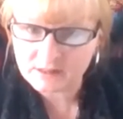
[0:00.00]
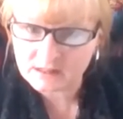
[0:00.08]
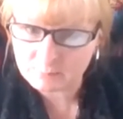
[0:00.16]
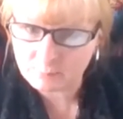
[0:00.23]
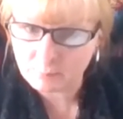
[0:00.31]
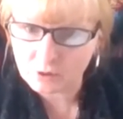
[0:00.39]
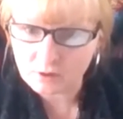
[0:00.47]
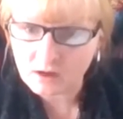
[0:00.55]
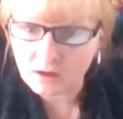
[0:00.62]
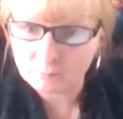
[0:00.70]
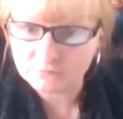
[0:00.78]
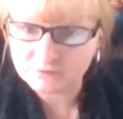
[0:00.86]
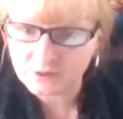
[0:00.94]
of this book
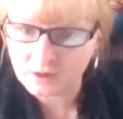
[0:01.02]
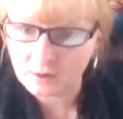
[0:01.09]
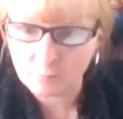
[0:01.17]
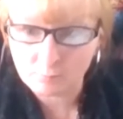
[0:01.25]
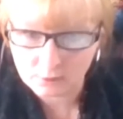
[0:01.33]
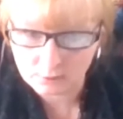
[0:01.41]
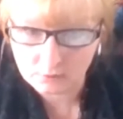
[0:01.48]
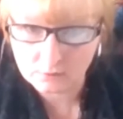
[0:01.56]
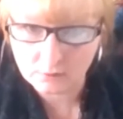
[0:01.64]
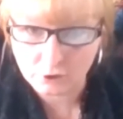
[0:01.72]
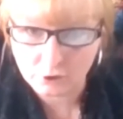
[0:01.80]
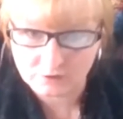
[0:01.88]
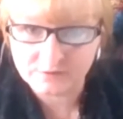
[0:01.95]
come from
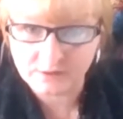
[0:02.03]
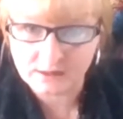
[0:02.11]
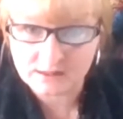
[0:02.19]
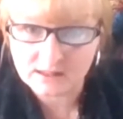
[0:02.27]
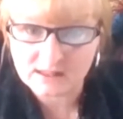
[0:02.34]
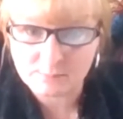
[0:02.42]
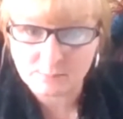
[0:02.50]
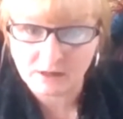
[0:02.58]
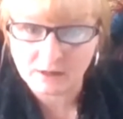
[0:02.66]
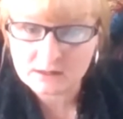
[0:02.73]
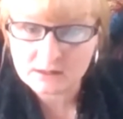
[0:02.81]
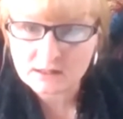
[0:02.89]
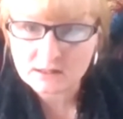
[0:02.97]
your friend's
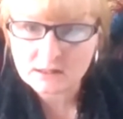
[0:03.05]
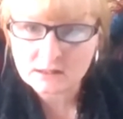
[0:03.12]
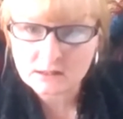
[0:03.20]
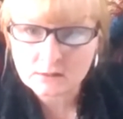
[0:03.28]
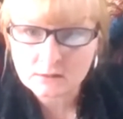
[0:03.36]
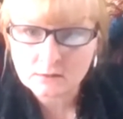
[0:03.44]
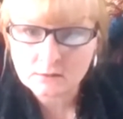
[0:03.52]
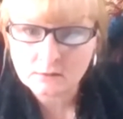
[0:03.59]
experiences?